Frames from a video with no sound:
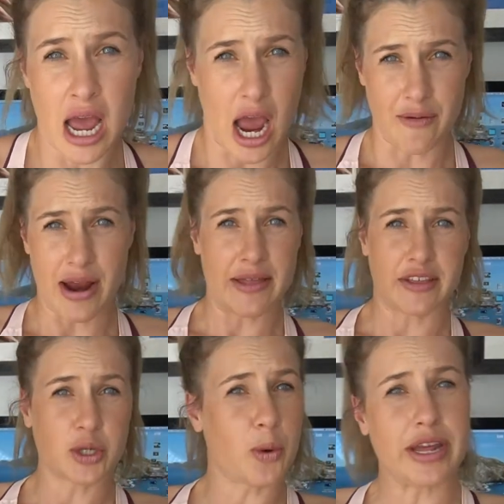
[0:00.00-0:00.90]
around
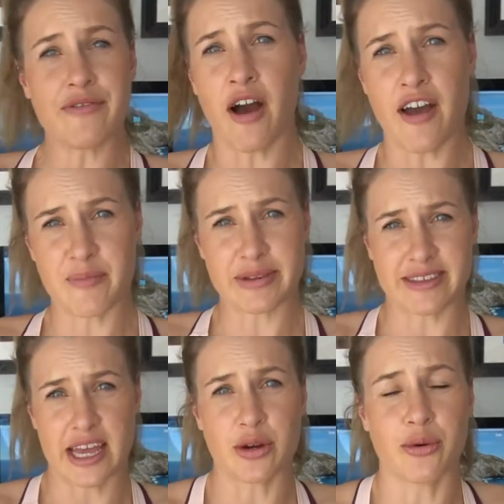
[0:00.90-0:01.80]
the
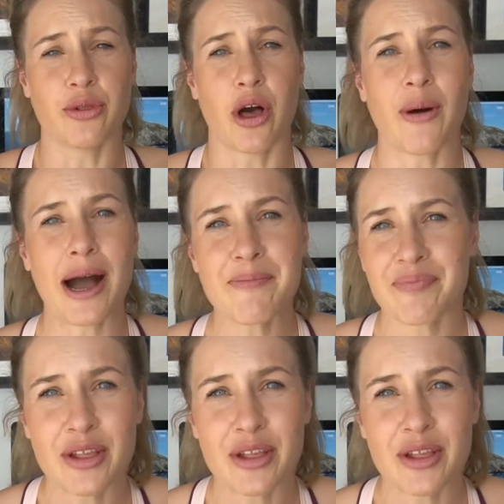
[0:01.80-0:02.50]
25% or lower,